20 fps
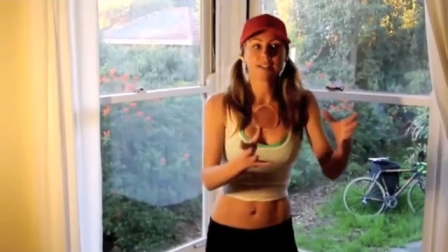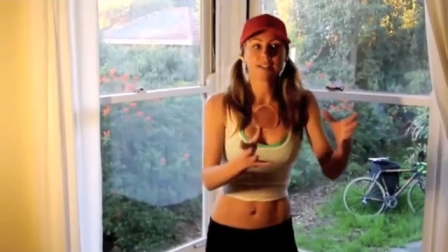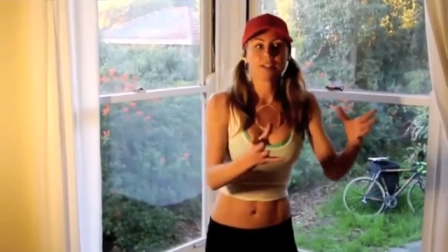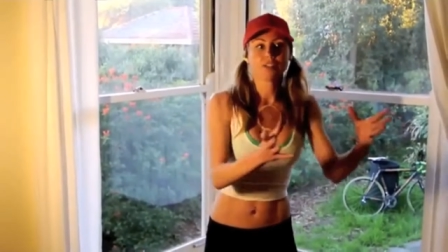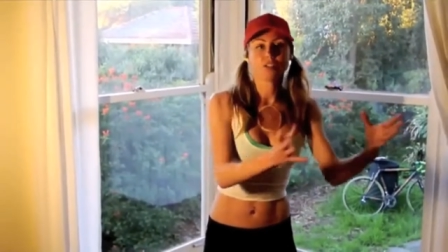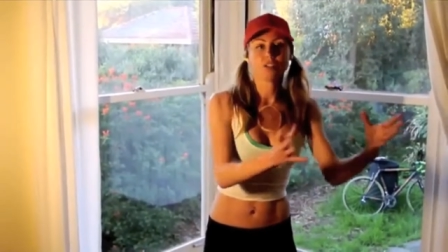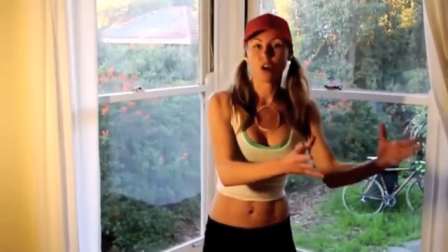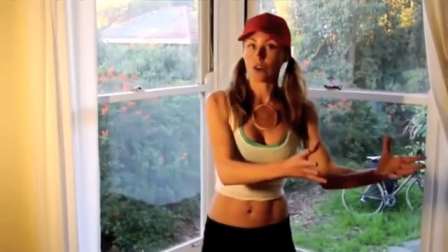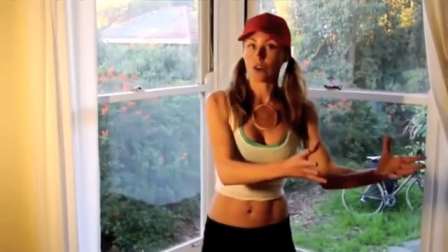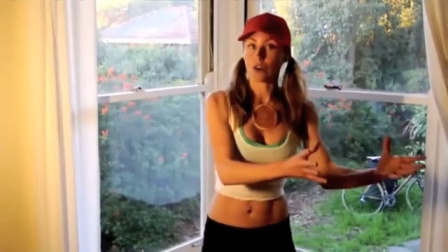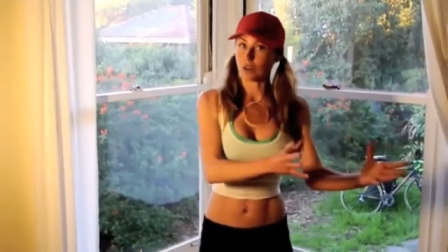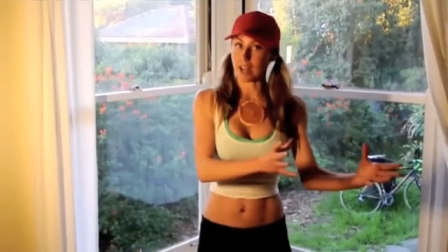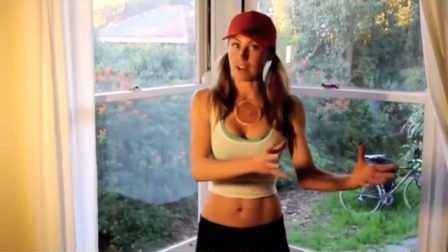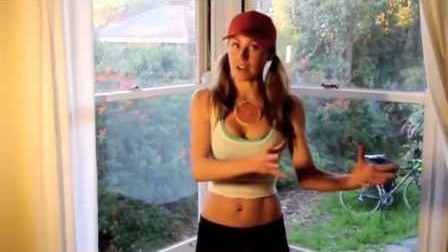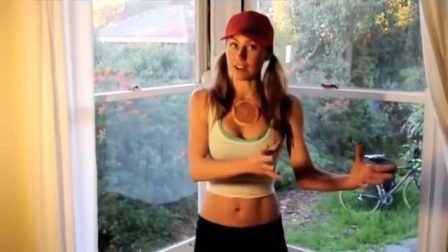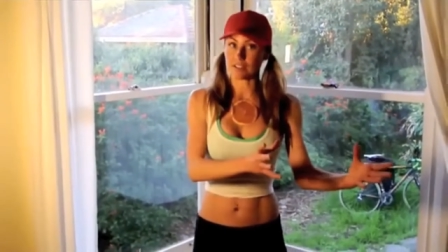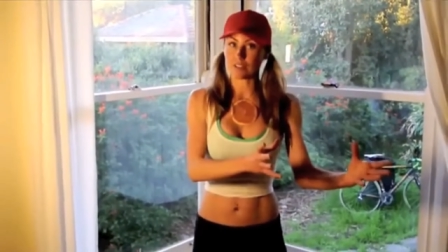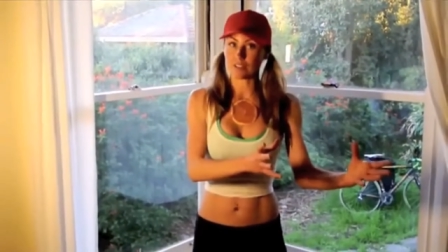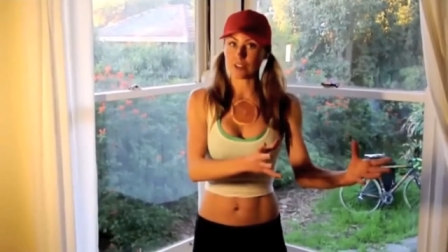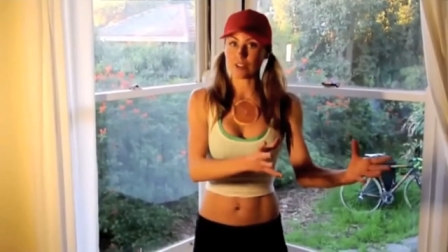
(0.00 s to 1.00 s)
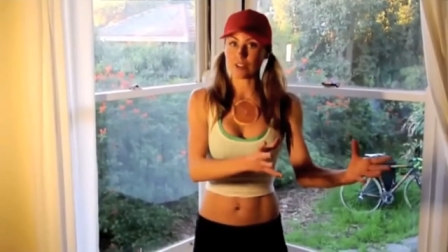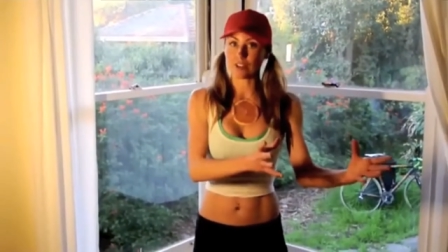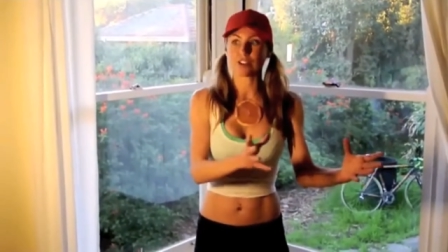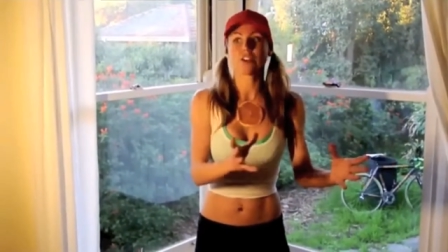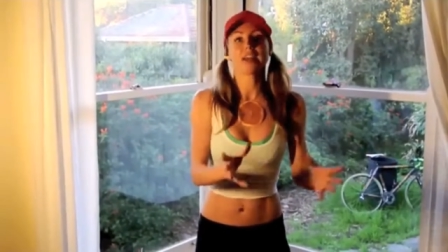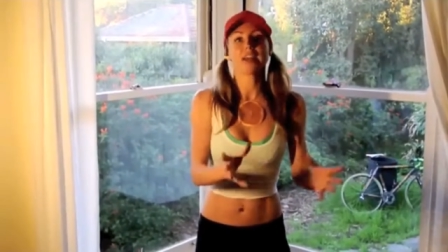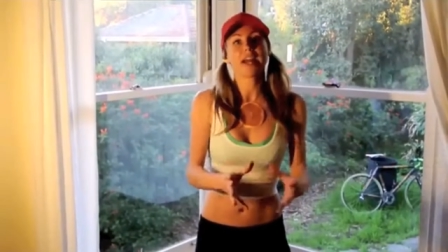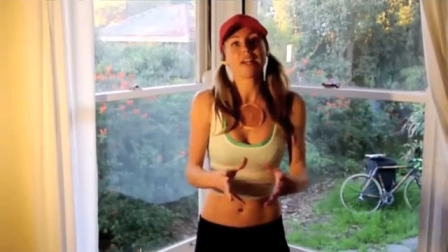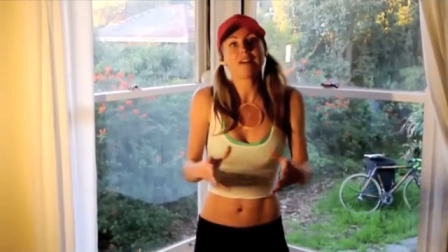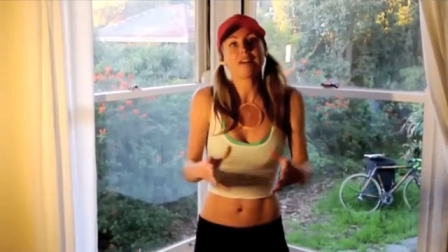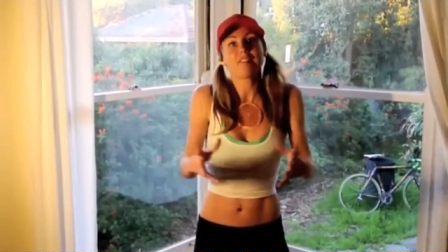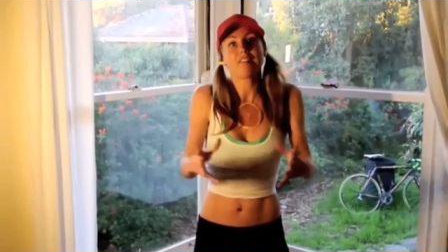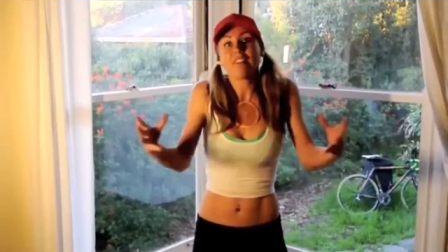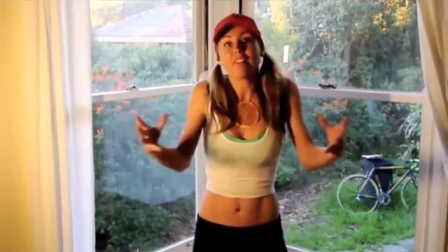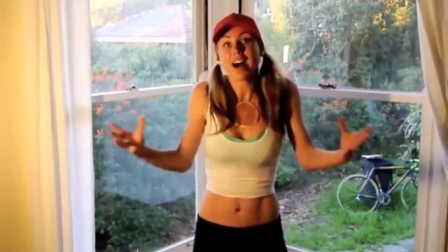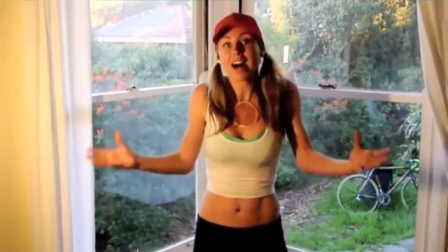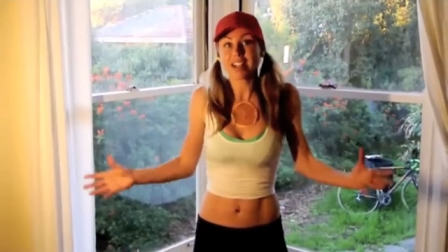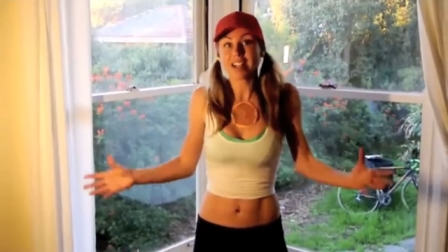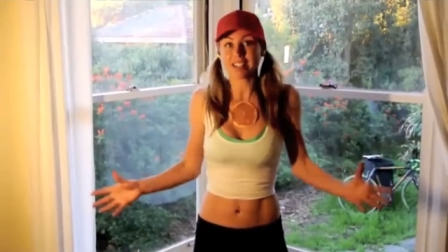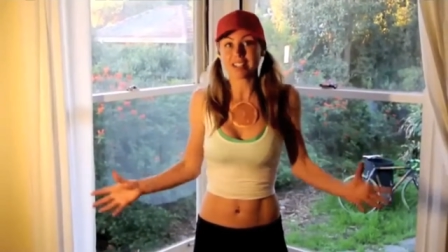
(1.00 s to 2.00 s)
non-organic fruit, so they ended up
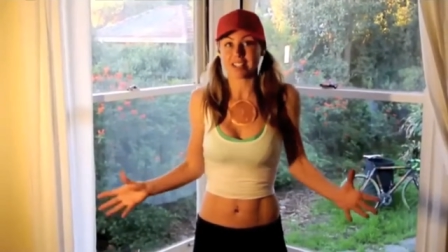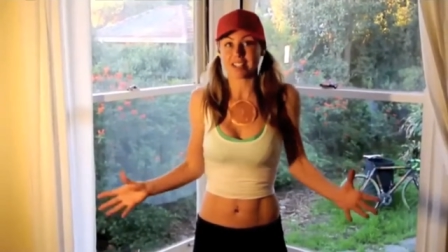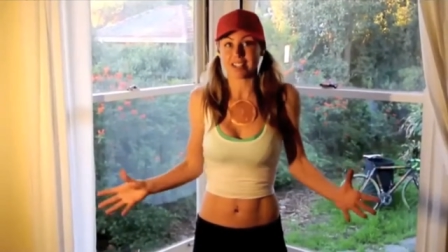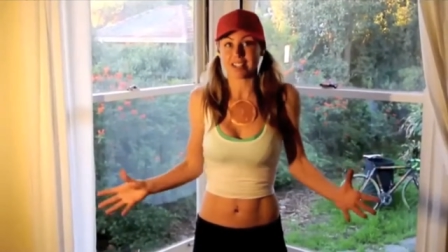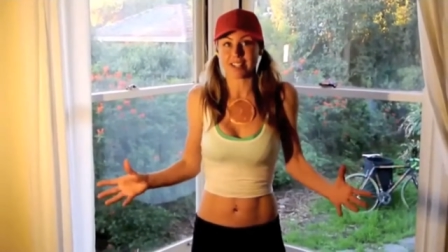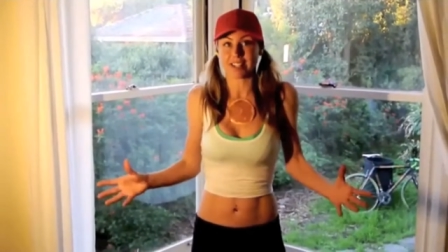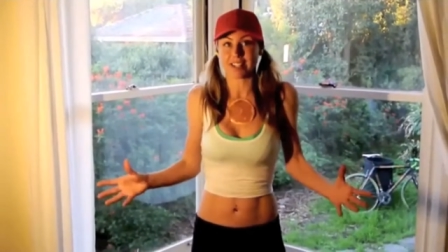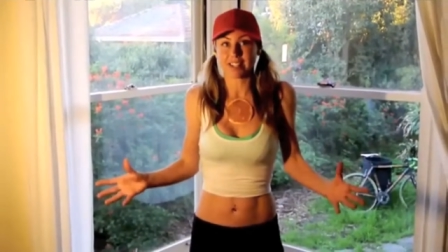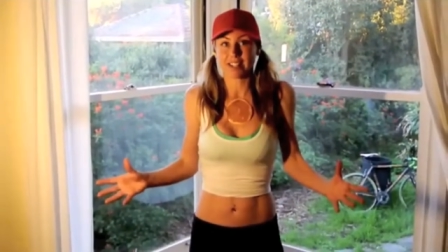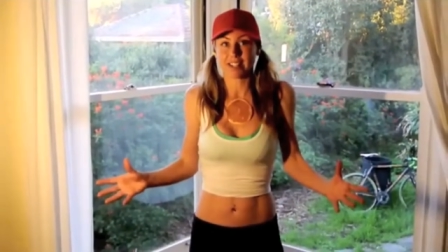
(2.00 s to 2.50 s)
fasting.